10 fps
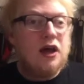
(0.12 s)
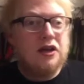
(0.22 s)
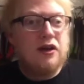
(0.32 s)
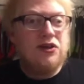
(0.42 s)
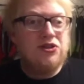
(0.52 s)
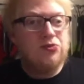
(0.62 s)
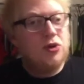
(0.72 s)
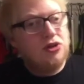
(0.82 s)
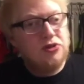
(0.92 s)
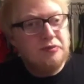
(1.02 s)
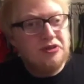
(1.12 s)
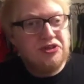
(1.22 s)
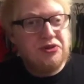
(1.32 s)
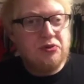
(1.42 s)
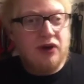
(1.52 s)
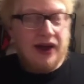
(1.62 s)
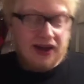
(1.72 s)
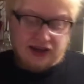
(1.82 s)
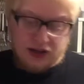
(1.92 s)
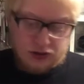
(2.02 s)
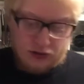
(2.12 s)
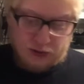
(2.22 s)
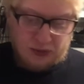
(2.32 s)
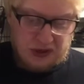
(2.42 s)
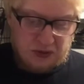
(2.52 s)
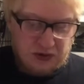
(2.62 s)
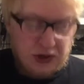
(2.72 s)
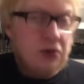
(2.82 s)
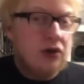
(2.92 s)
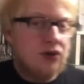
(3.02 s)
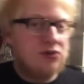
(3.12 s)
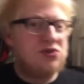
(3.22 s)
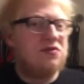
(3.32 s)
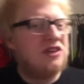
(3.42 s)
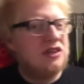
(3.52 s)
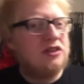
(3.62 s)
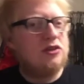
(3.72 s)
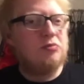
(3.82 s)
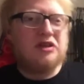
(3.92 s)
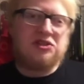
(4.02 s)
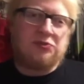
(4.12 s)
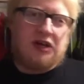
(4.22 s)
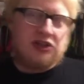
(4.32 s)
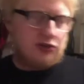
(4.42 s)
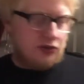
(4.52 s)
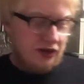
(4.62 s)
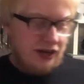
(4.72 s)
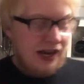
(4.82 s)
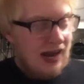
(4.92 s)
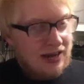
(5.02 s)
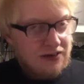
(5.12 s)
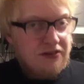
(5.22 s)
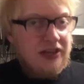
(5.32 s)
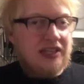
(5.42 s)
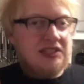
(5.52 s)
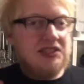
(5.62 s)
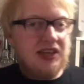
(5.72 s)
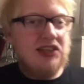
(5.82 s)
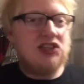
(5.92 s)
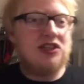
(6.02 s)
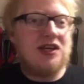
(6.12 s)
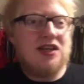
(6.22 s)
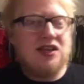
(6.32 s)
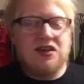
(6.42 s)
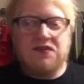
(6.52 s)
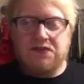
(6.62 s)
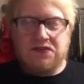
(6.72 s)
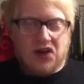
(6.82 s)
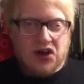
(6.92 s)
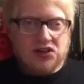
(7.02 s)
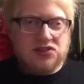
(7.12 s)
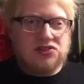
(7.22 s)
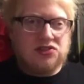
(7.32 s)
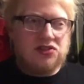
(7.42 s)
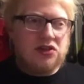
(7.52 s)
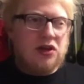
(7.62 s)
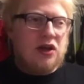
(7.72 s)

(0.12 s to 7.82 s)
Hi guys, welcome to another beer review. I've got something a little bit special, and I think this is actually the first